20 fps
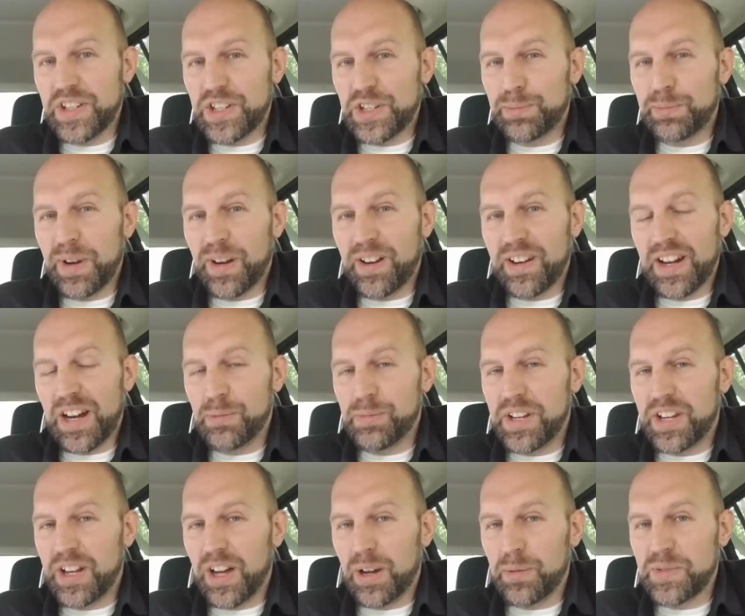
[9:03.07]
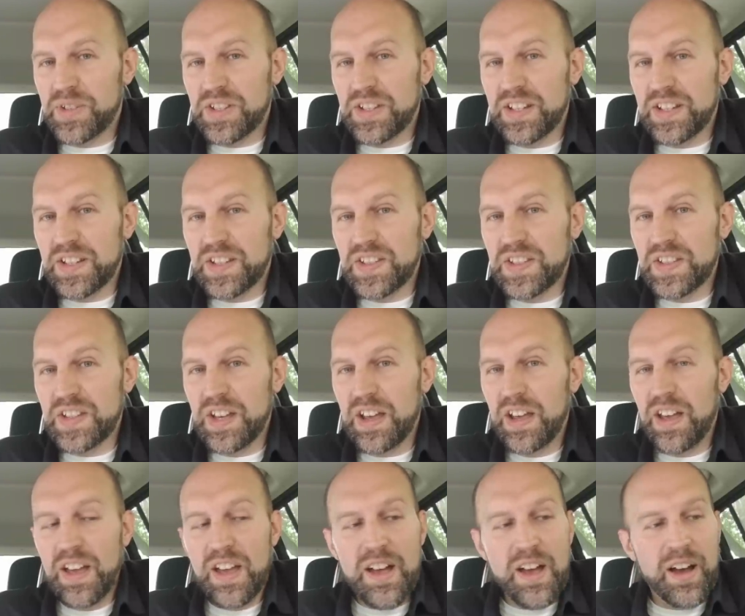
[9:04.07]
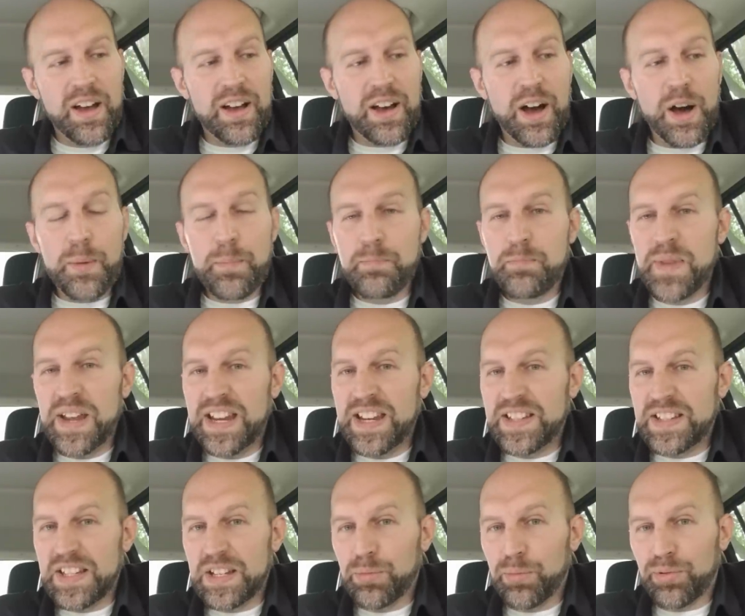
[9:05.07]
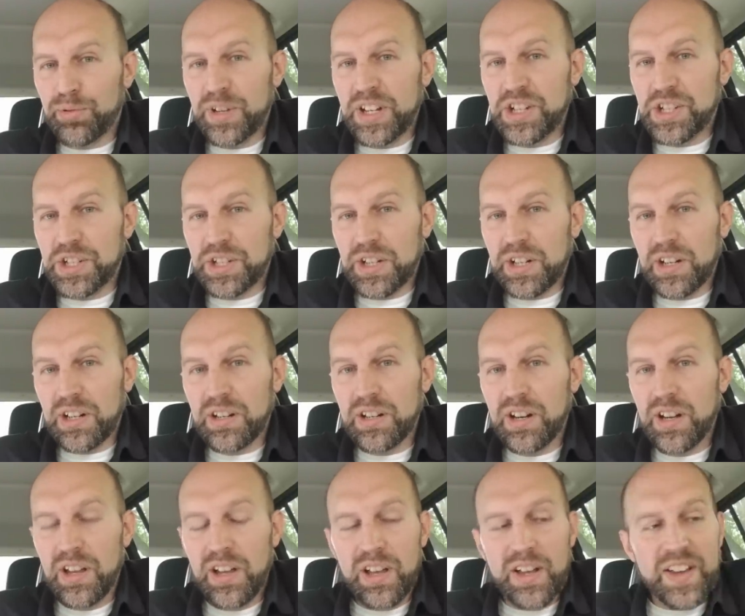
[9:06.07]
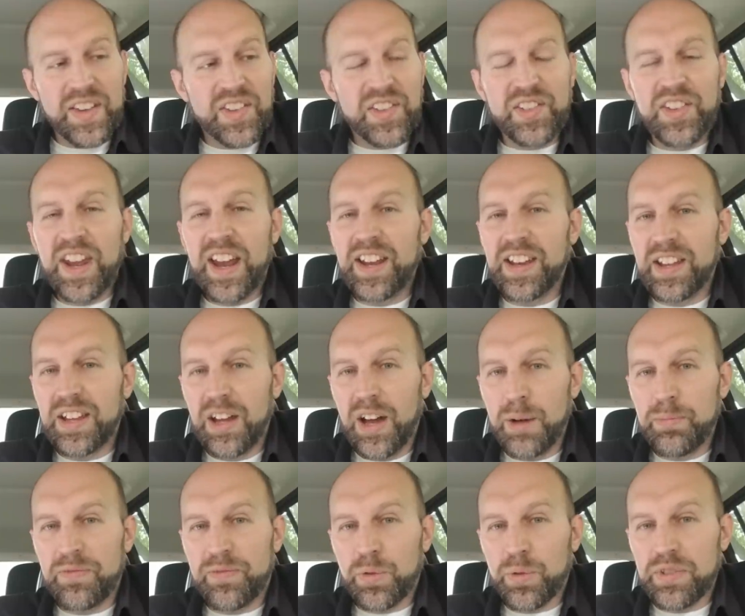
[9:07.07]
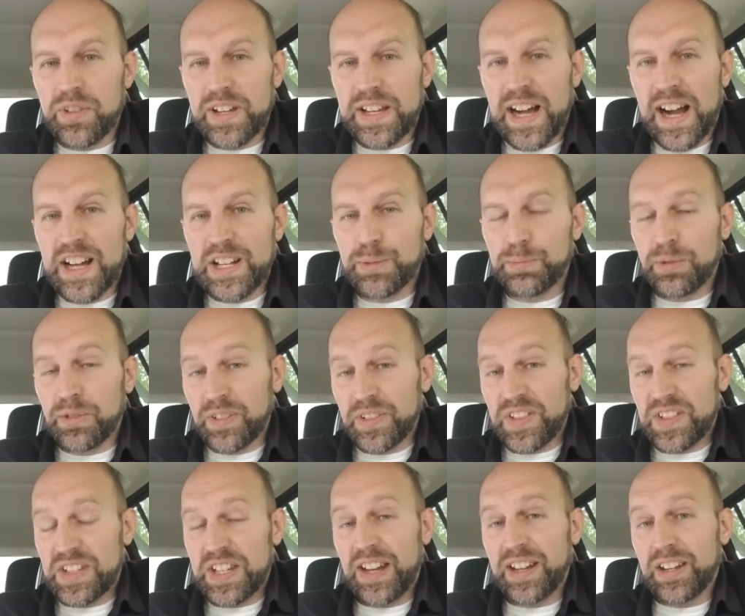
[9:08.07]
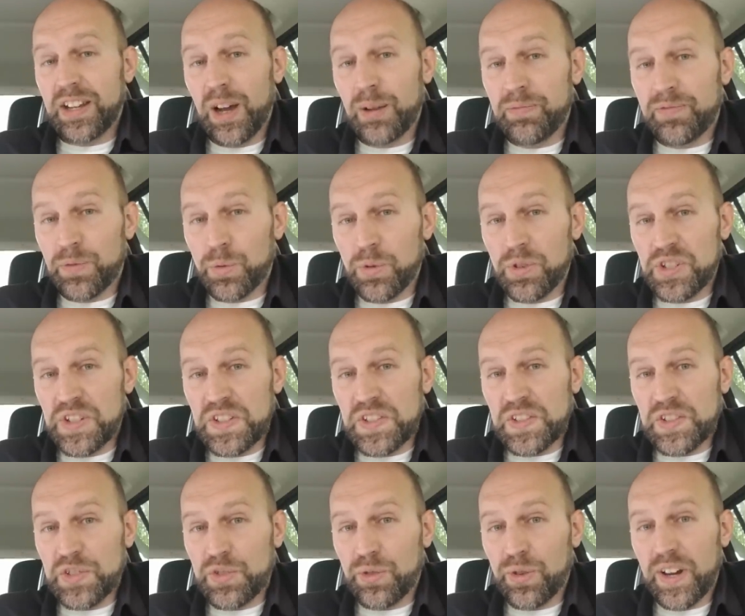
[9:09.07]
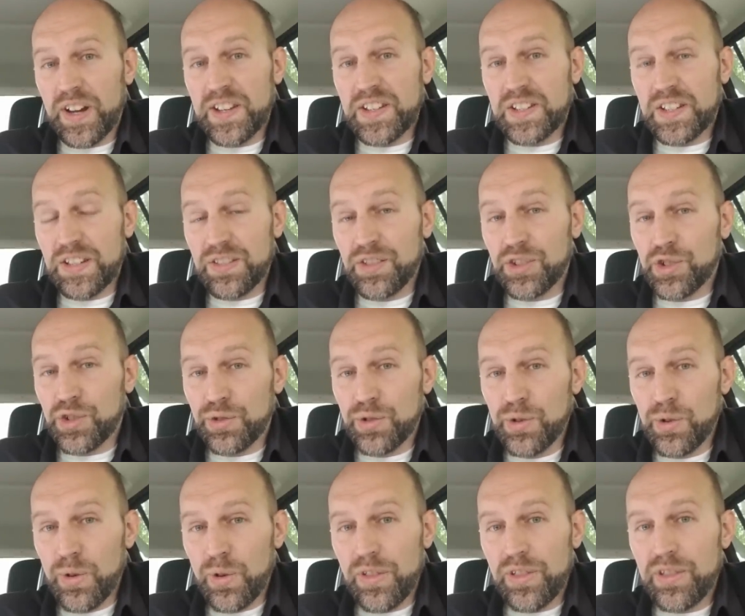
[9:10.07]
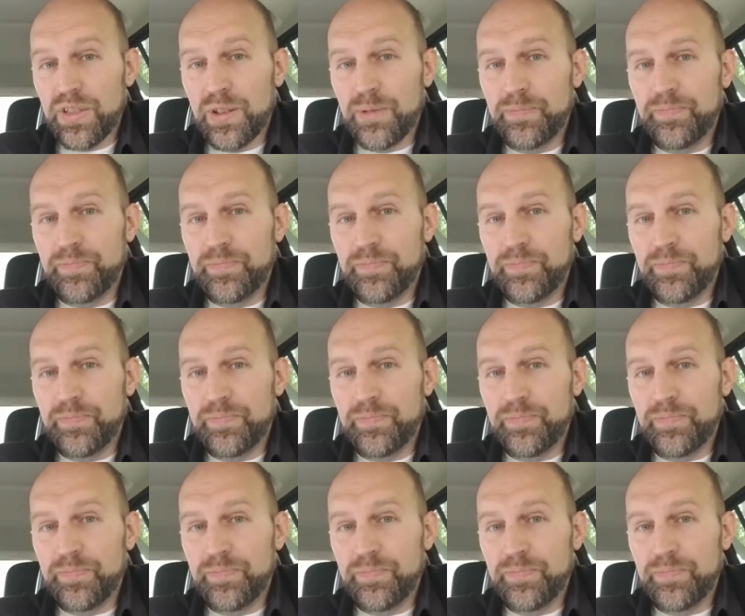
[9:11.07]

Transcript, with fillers: Spirit and becomes this amazing preacher, standing up for the gospel and standing up for Jesus Christ and the truth.